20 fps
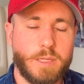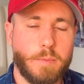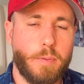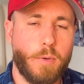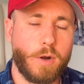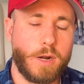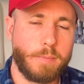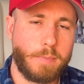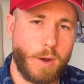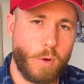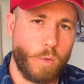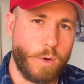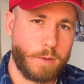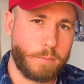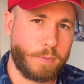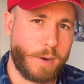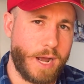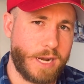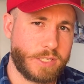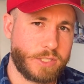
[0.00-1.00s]
important about
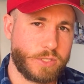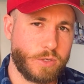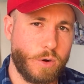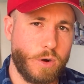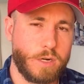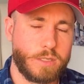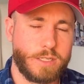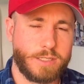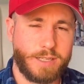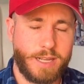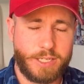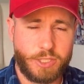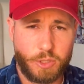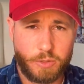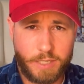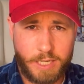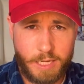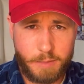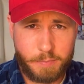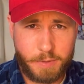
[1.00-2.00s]
one product stores is that you
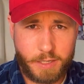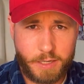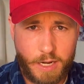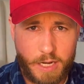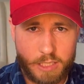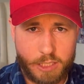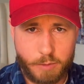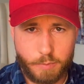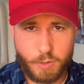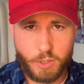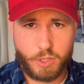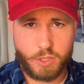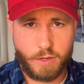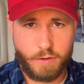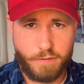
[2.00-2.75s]
keep the customers